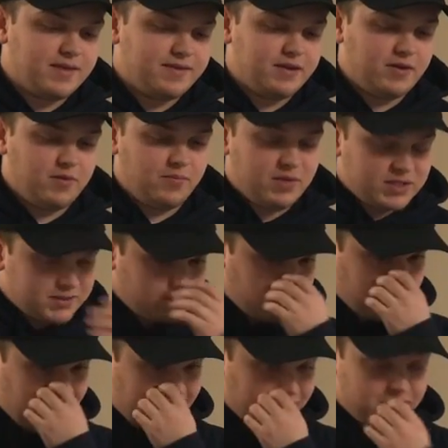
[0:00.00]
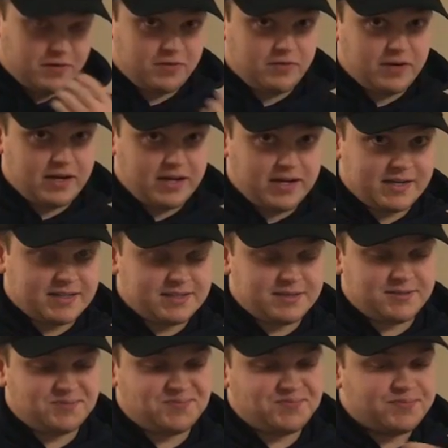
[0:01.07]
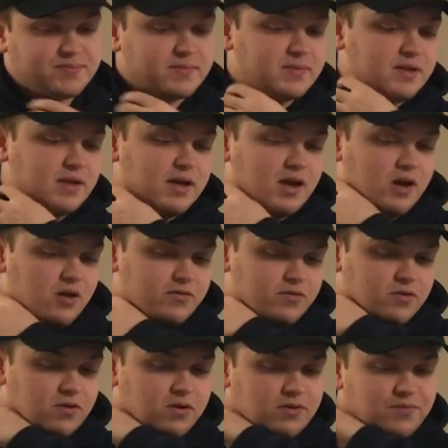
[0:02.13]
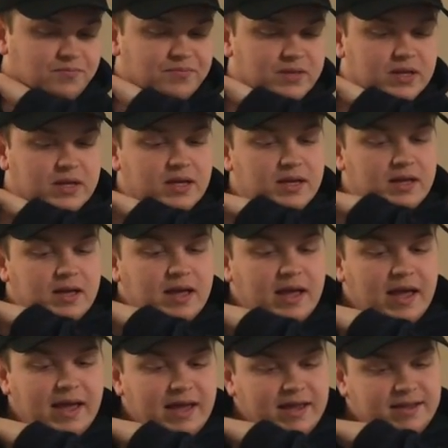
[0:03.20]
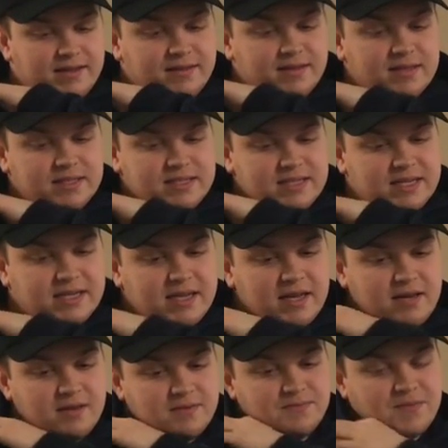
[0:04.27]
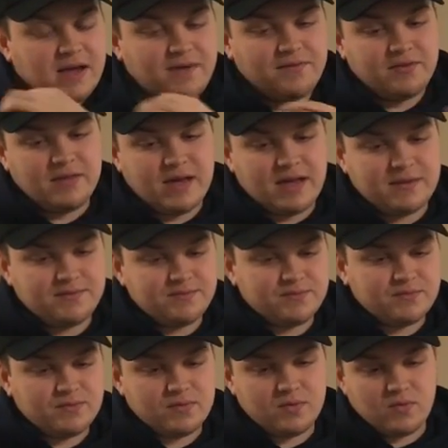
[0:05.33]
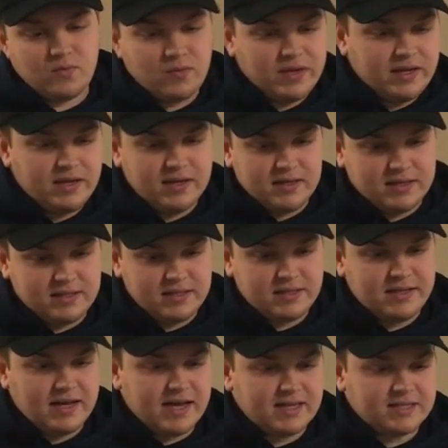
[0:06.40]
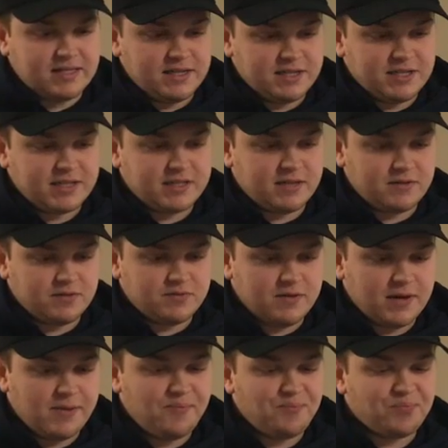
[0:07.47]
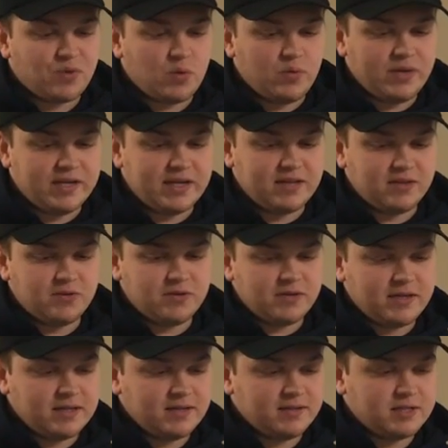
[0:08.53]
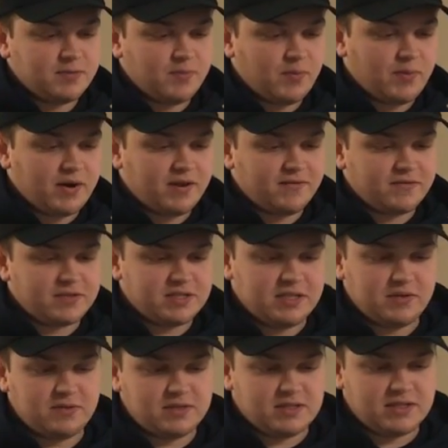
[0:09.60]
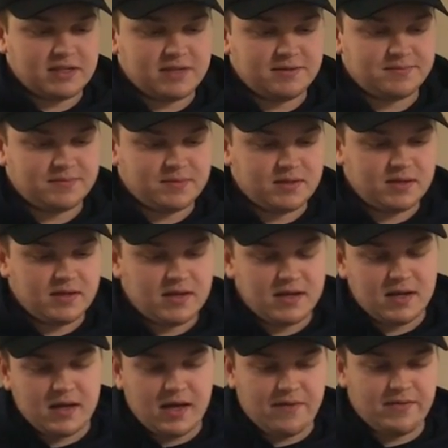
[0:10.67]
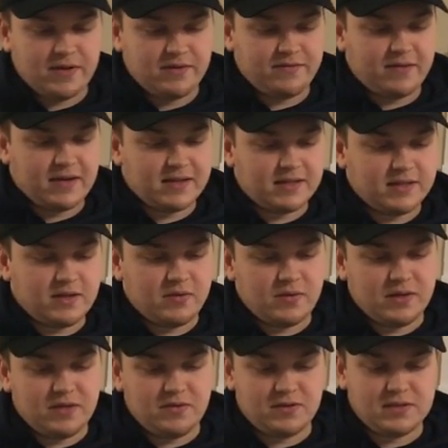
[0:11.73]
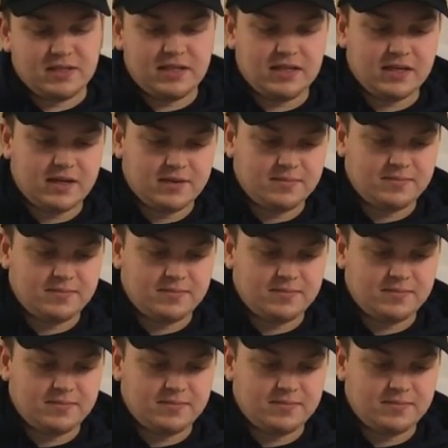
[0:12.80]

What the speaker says: They're much more accurate readings overall. And the DNA, after that, we did the assay and checked that it was right. We diluted it to prepare it for sequencing. And then finally, we used the